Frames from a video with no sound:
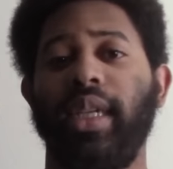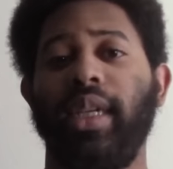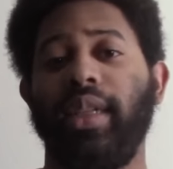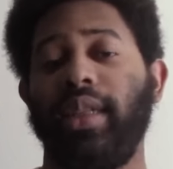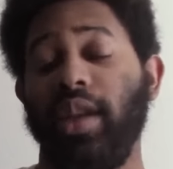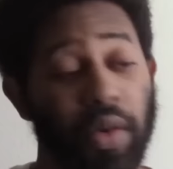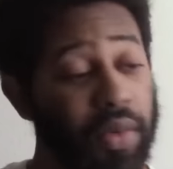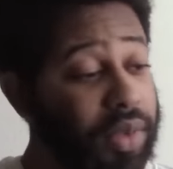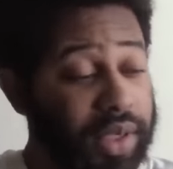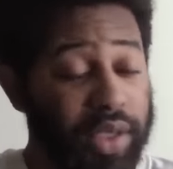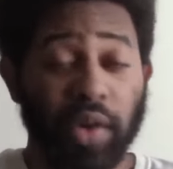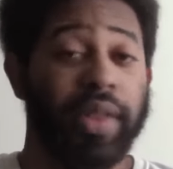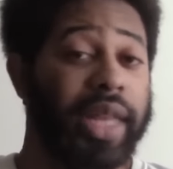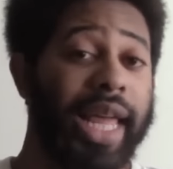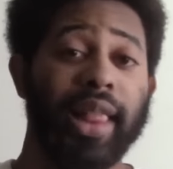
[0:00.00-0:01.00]
Don't
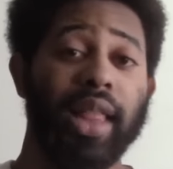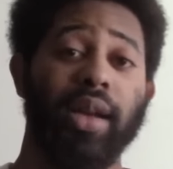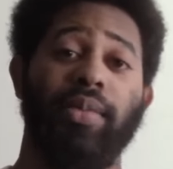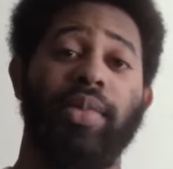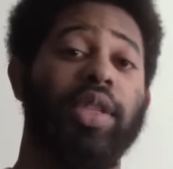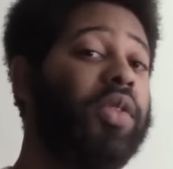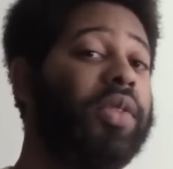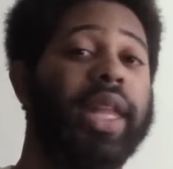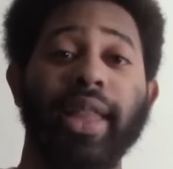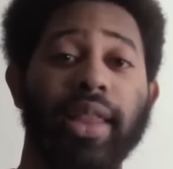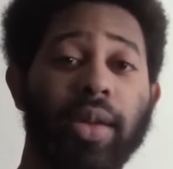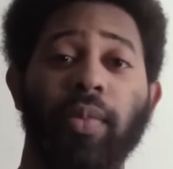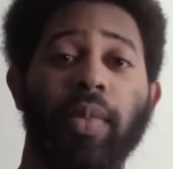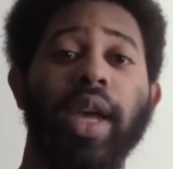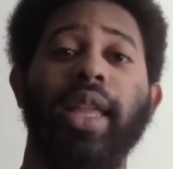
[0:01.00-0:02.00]
let them. Don't let
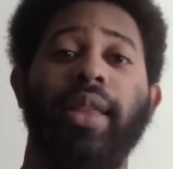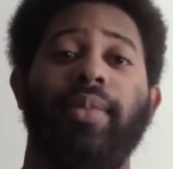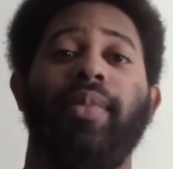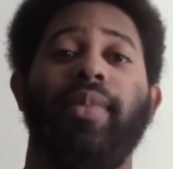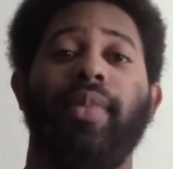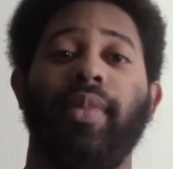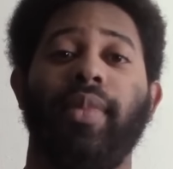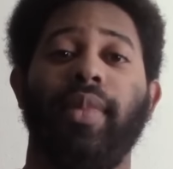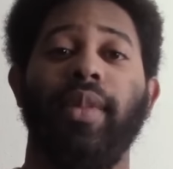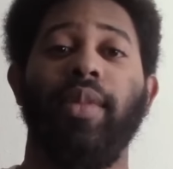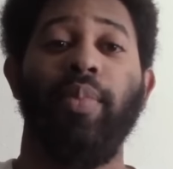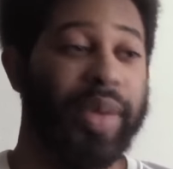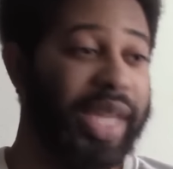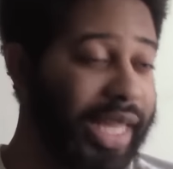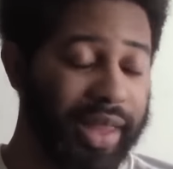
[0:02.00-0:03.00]
them win.
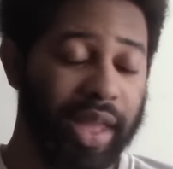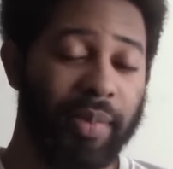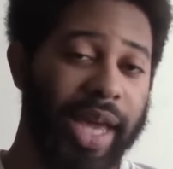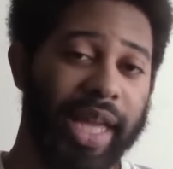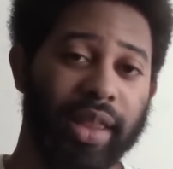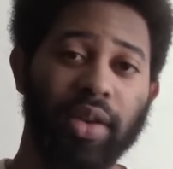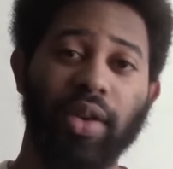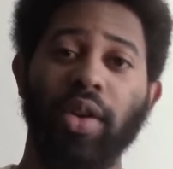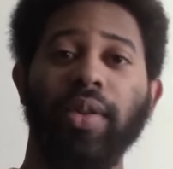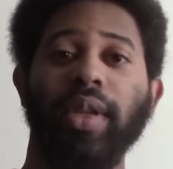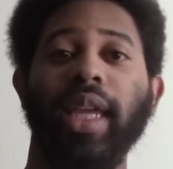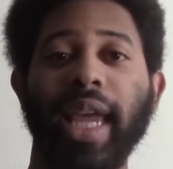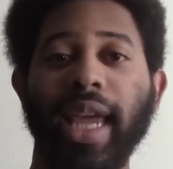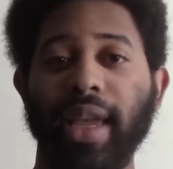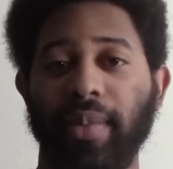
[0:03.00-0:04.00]
Beat them at their own
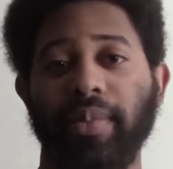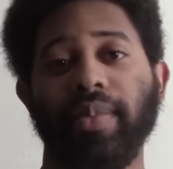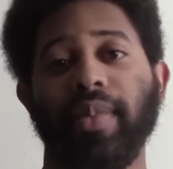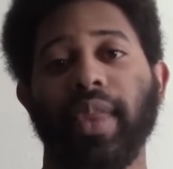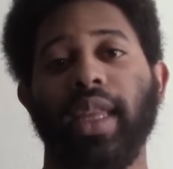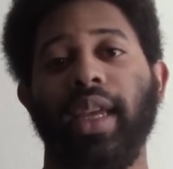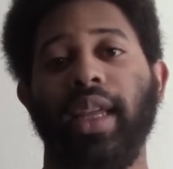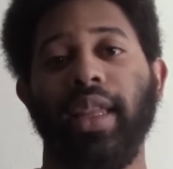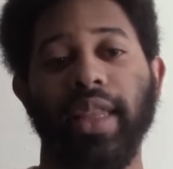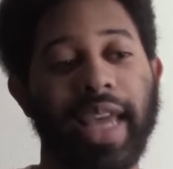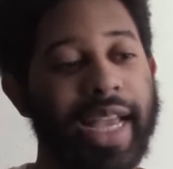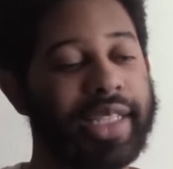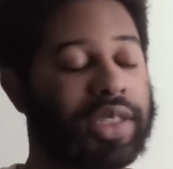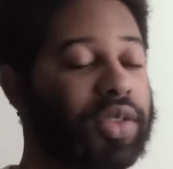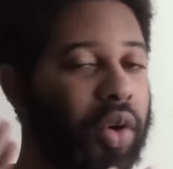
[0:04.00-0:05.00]
game.
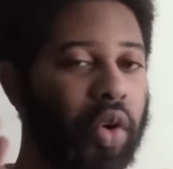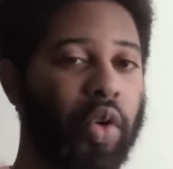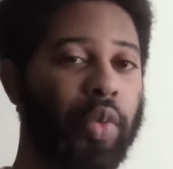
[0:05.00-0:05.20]
That's the whole